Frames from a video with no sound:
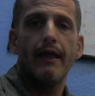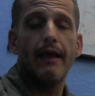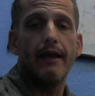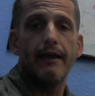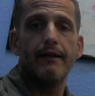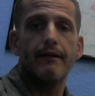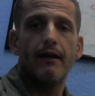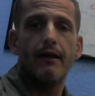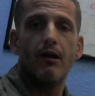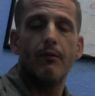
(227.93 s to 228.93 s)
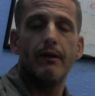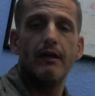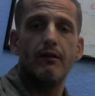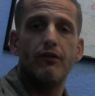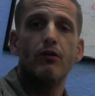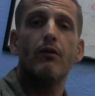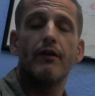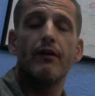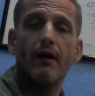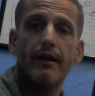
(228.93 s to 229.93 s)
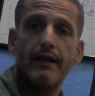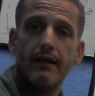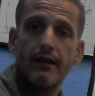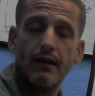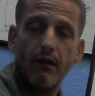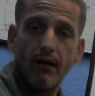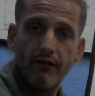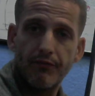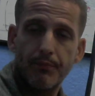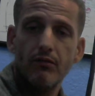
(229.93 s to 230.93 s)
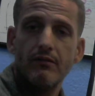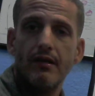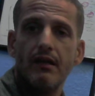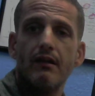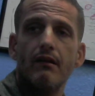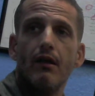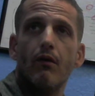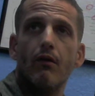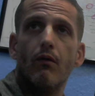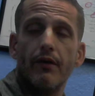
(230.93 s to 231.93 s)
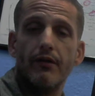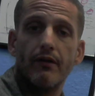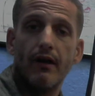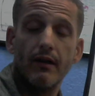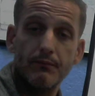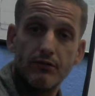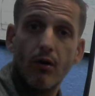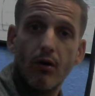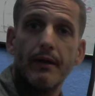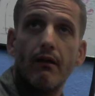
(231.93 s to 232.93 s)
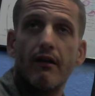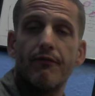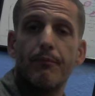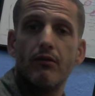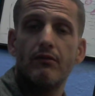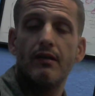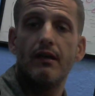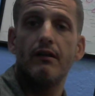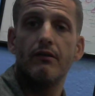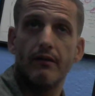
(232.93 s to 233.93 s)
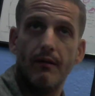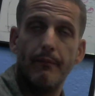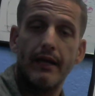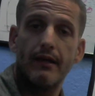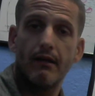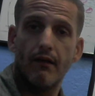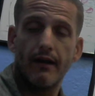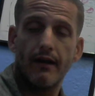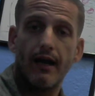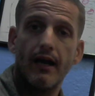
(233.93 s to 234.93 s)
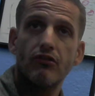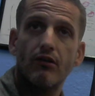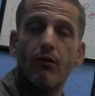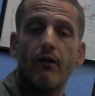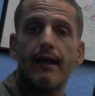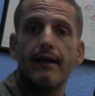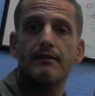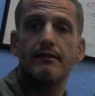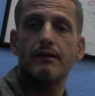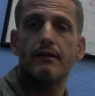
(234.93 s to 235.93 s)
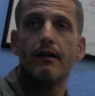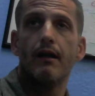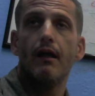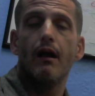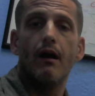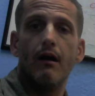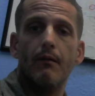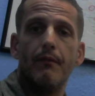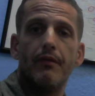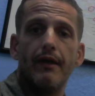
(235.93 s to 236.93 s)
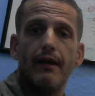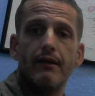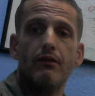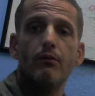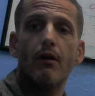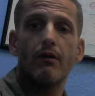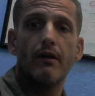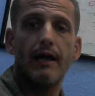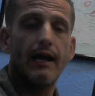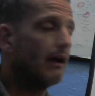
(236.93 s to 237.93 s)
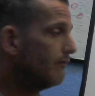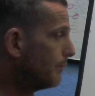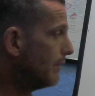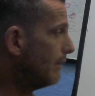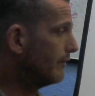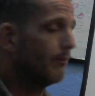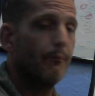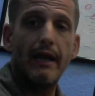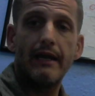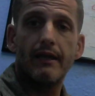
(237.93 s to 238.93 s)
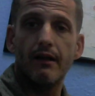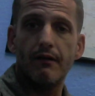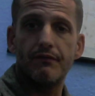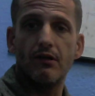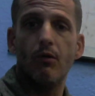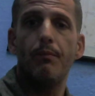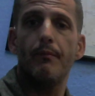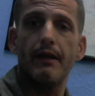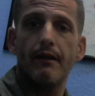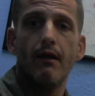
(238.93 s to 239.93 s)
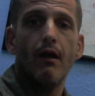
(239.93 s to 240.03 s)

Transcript: And if you are not eating a lot of protein, or you're not absorbing a lot of protein, you're not making a lot of hydrochloric acid, then you are going to have a problem with making enough dopamine.